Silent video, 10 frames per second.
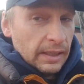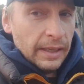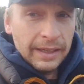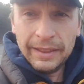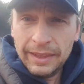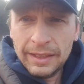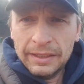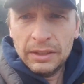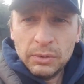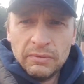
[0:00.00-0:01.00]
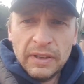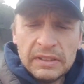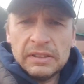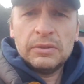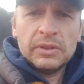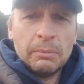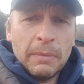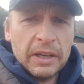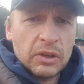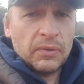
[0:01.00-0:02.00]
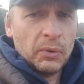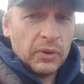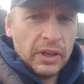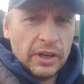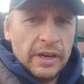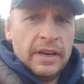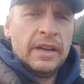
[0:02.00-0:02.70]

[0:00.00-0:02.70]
And I think I need to invest into some microphone gear,